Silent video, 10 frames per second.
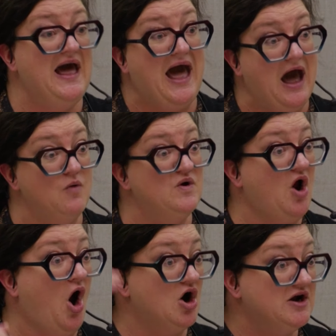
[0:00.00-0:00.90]
How would
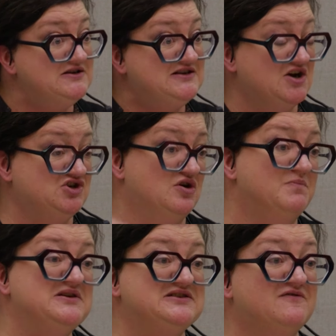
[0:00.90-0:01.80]
architecture
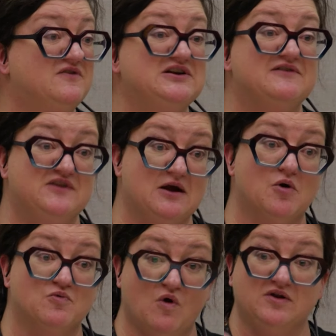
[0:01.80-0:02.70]
be different if there
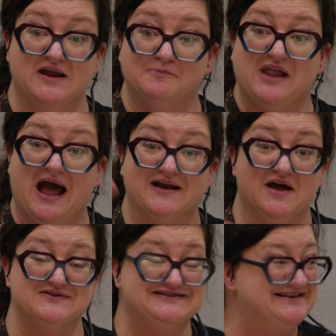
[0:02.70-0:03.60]
were rolling
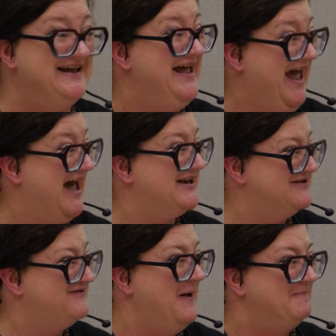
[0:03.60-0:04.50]
blackouts, and
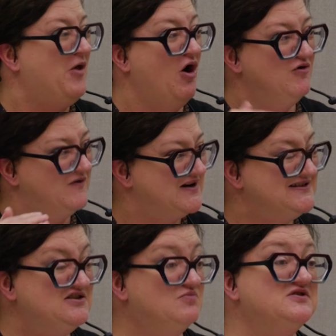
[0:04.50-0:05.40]
if
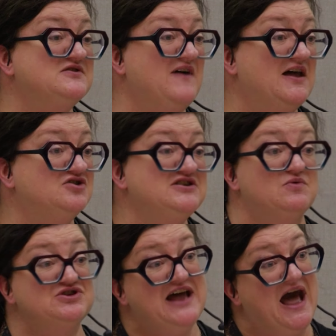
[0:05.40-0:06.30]
overconsumers of energy
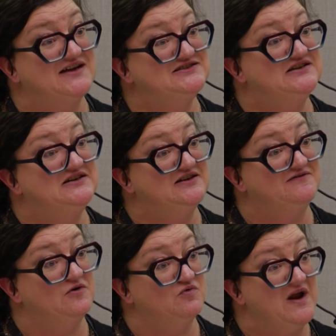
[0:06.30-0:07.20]
were taxed at a
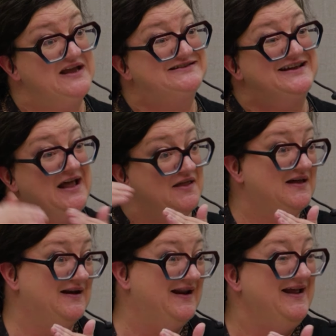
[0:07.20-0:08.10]
different rate
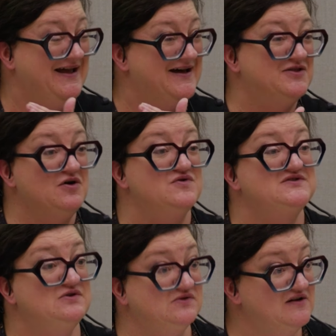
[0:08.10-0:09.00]
than
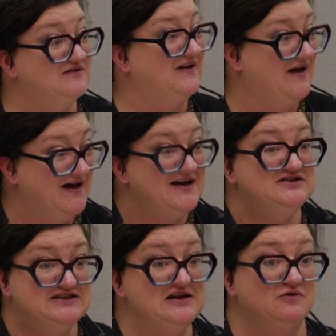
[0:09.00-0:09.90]
those who lived a
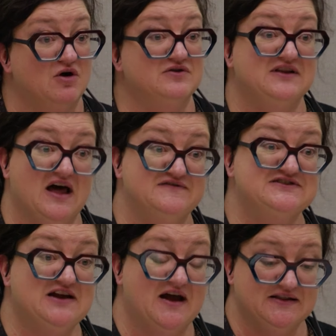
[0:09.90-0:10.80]
degrowth
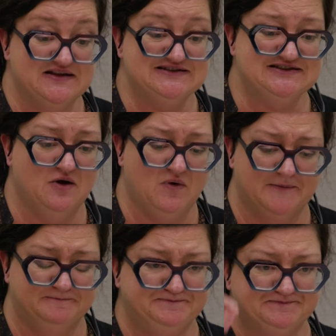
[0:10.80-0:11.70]
lifestyle, and so on.